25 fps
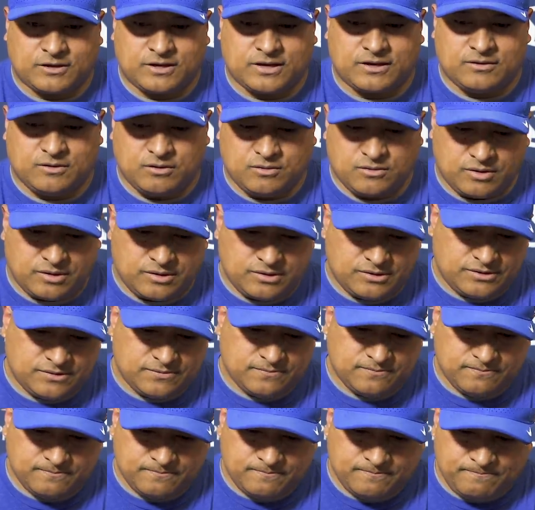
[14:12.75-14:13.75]
Okay, no
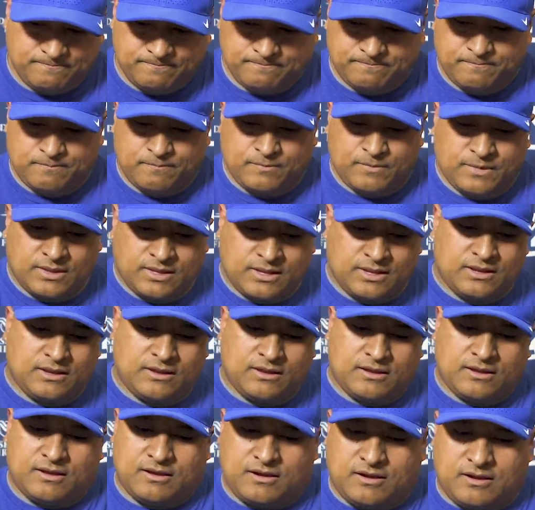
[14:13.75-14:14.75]
worries. All
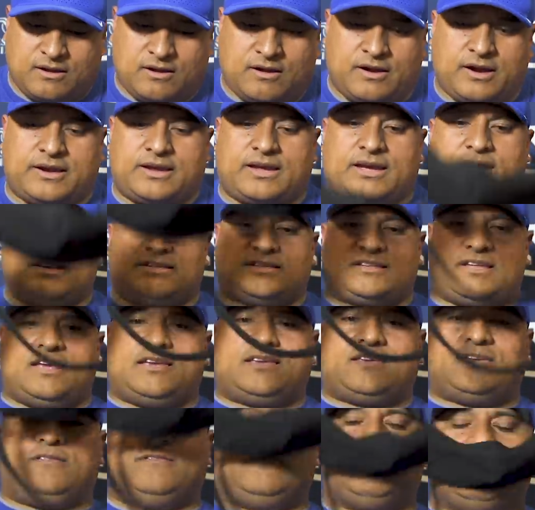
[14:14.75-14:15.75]
right, thanks, guys.
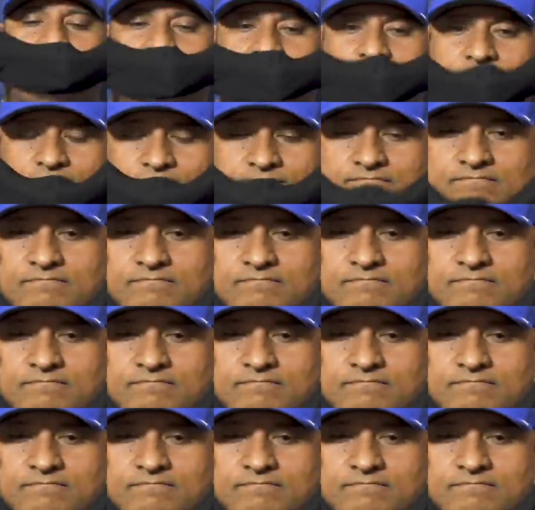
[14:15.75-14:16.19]
Thank you. Thanks,